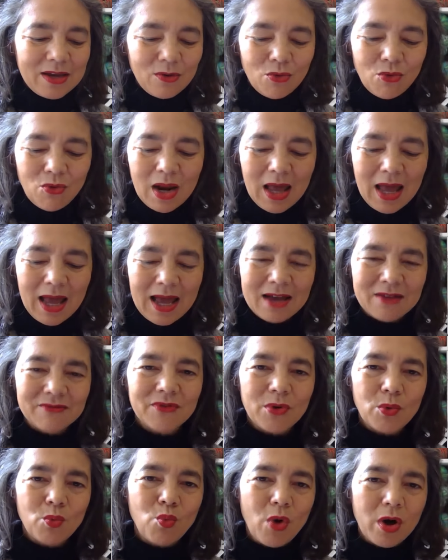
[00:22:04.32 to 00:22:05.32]
all
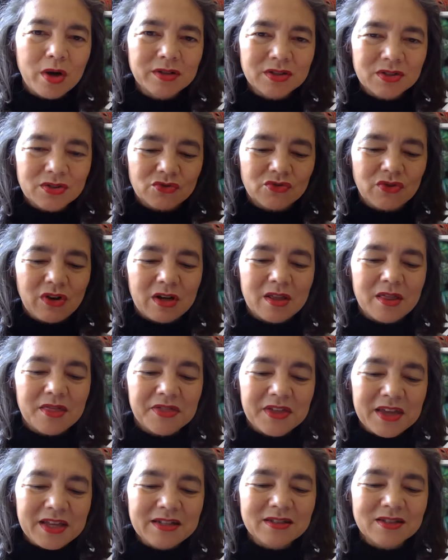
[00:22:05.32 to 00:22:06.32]
have one
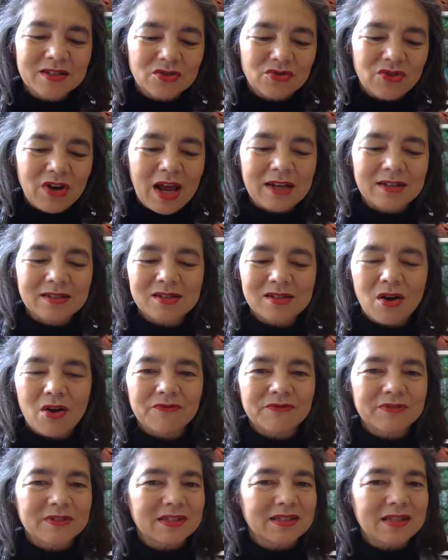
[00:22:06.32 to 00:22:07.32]
thin strand
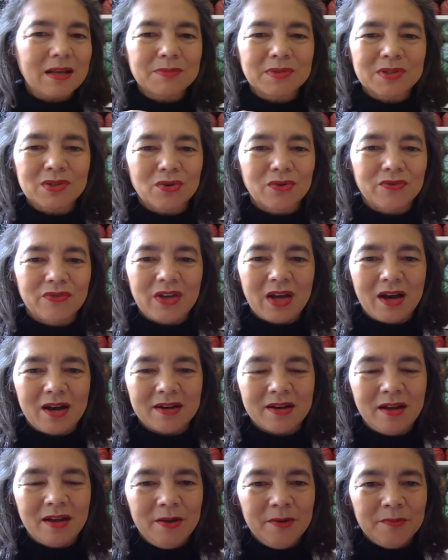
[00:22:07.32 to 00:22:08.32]
of some sort of
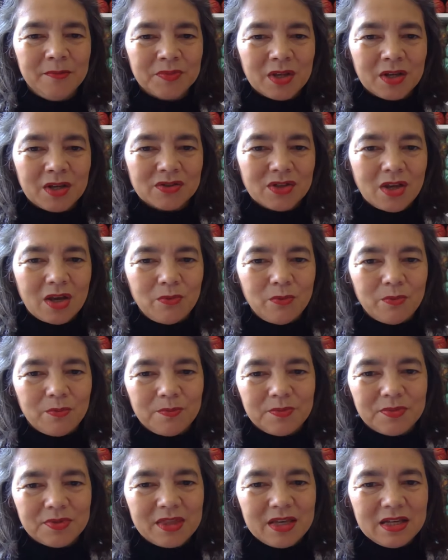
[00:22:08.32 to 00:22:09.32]
yarn. So
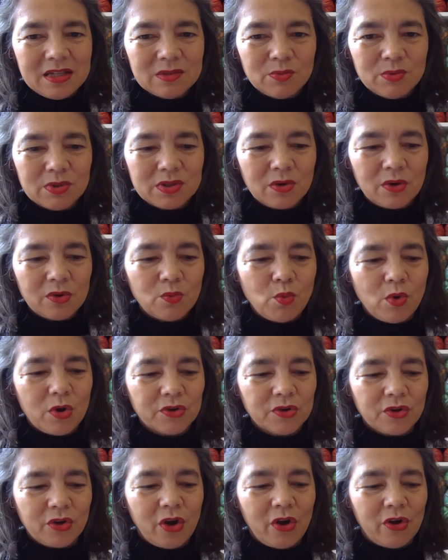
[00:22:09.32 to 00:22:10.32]
this was on
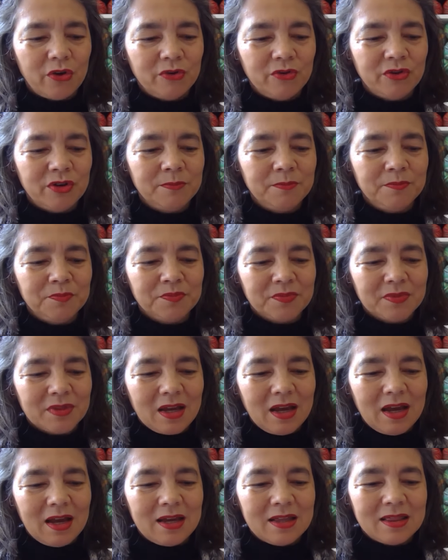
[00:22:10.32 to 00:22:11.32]
one cone,
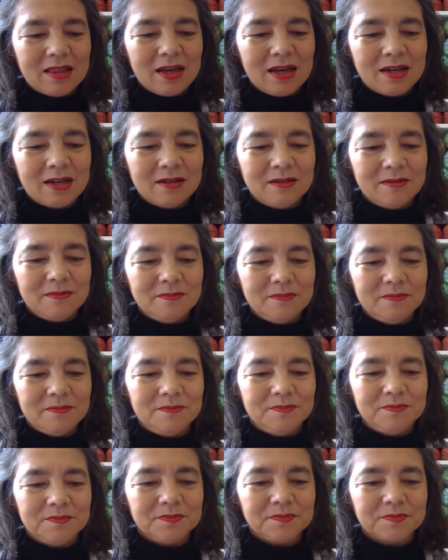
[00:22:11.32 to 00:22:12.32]
and then
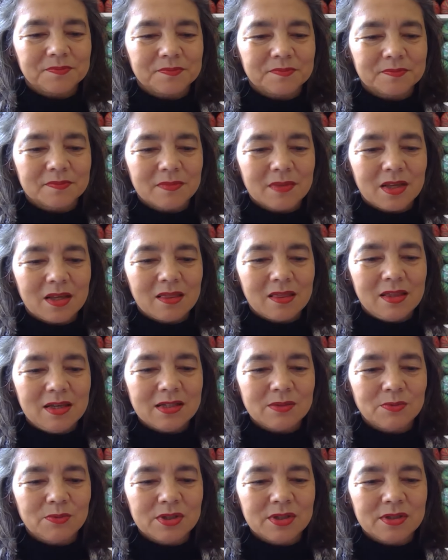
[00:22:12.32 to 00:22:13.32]

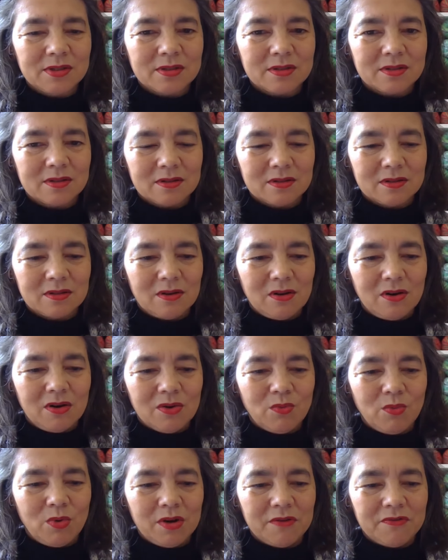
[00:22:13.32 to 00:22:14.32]
this was
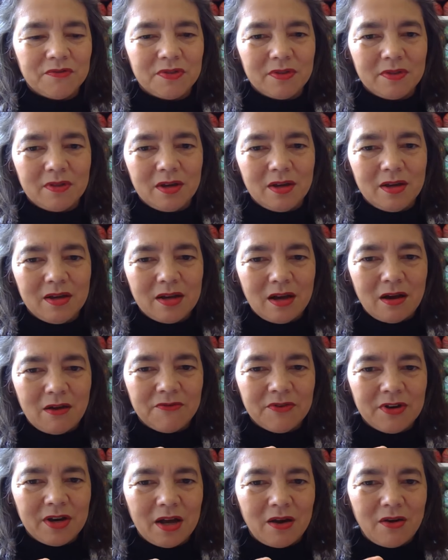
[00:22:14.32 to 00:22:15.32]
on one of
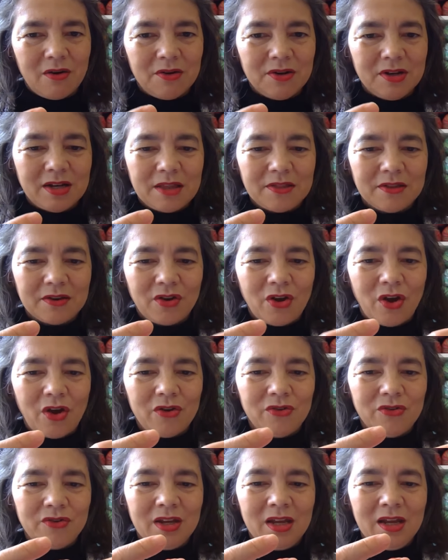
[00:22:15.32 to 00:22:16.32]
on another
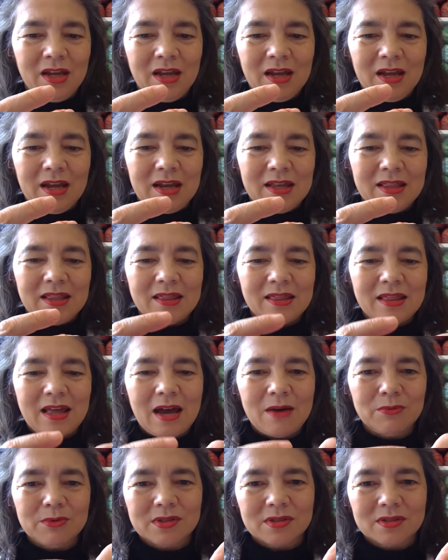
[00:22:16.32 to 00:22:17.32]
cone, and then
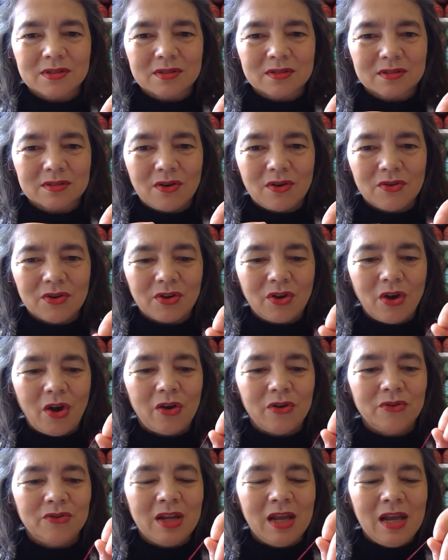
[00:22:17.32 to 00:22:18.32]
that was on a
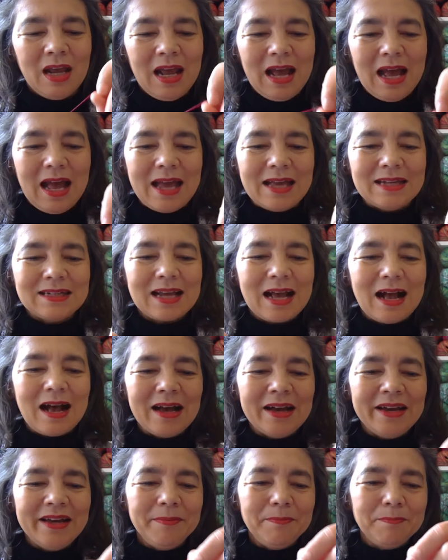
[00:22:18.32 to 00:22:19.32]
cone. And
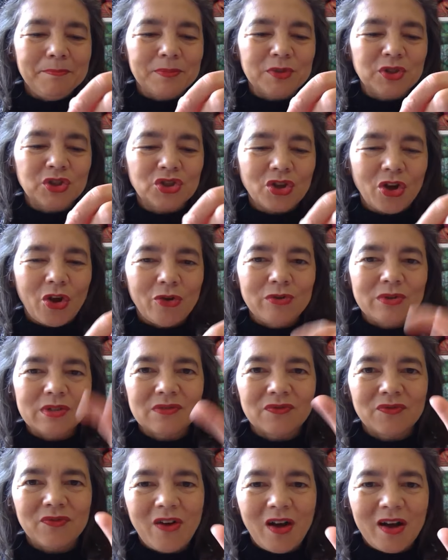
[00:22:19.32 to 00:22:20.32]
I
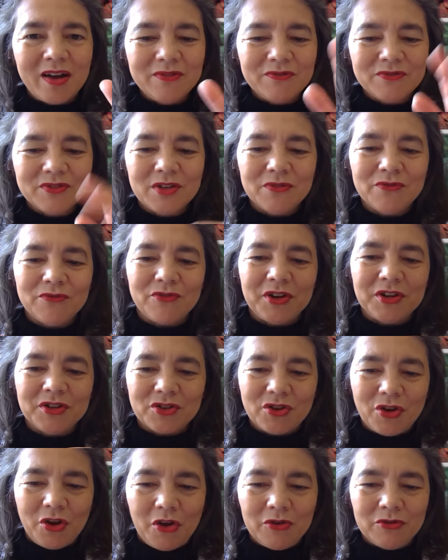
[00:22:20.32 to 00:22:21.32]
chose five
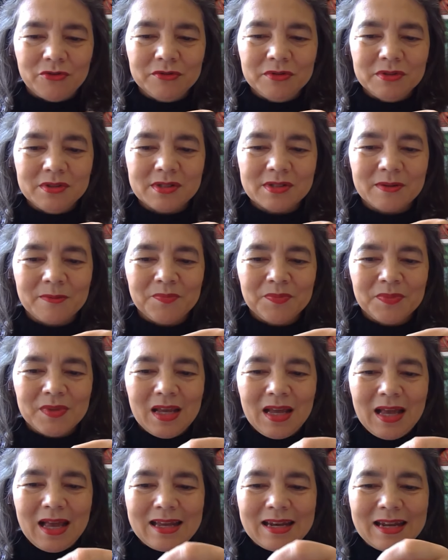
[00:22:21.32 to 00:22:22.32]
different cones,
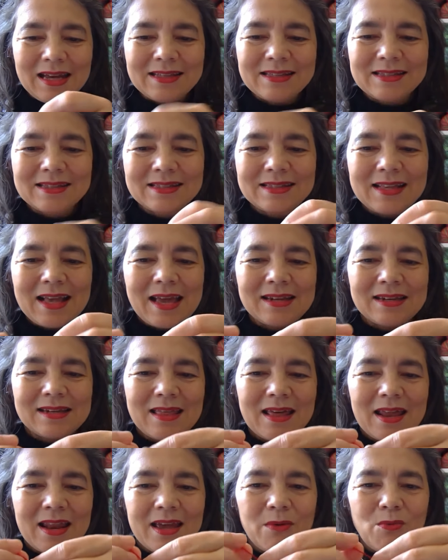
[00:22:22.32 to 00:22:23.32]
and I said
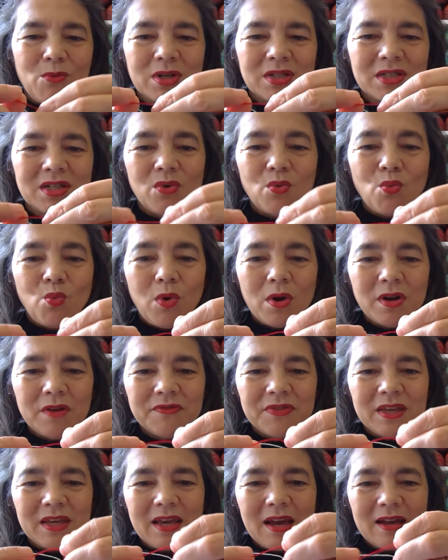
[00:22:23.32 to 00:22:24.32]
that I wanted one
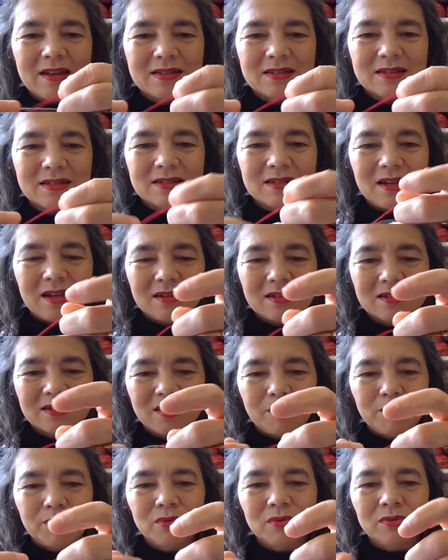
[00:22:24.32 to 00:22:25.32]
of the yarns
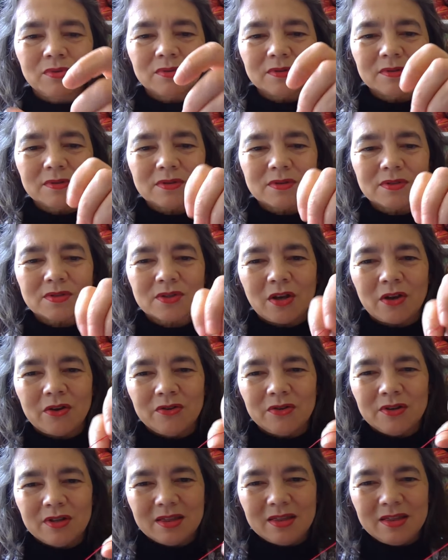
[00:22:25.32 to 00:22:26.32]
doubled.
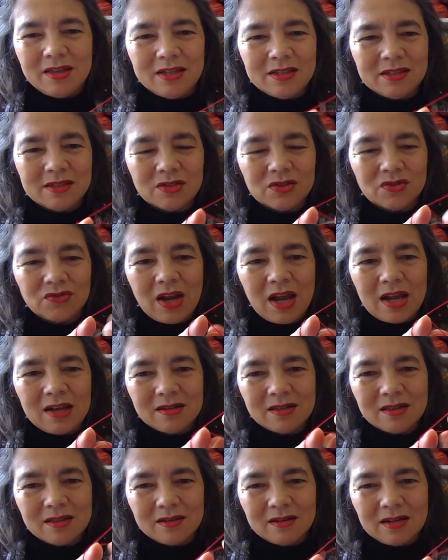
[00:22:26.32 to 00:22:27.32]
So this strand,
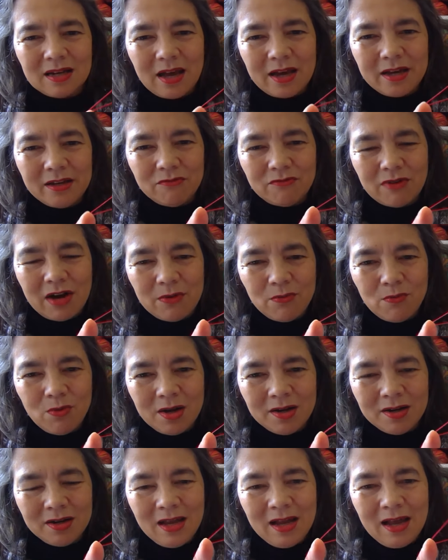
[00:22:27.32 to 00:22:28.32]
the light red
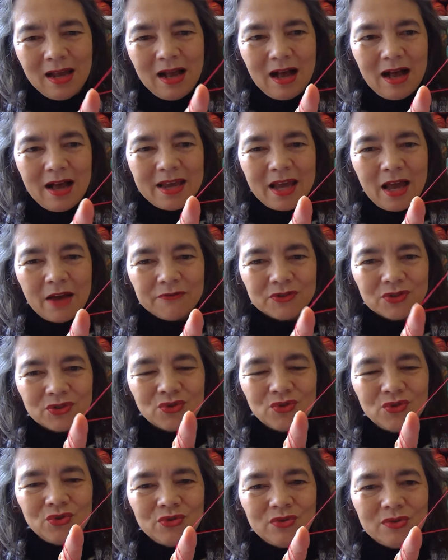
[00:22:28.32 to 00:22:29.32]
one, I have
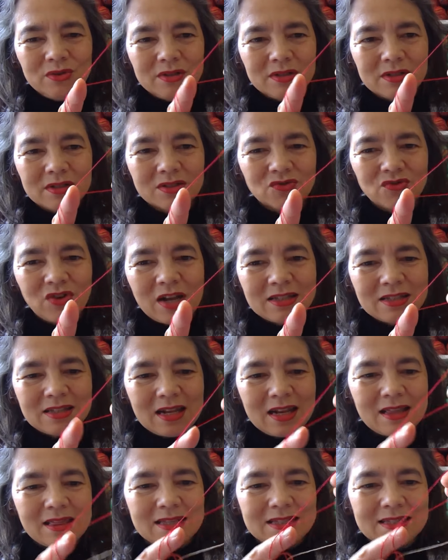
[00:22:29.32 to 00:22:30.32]
two strands
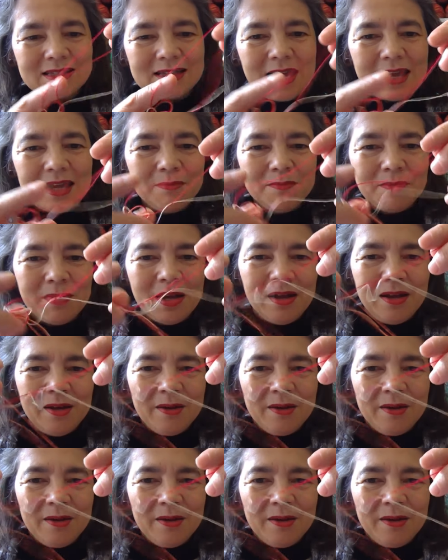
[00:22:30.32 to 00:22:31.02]
that are the same,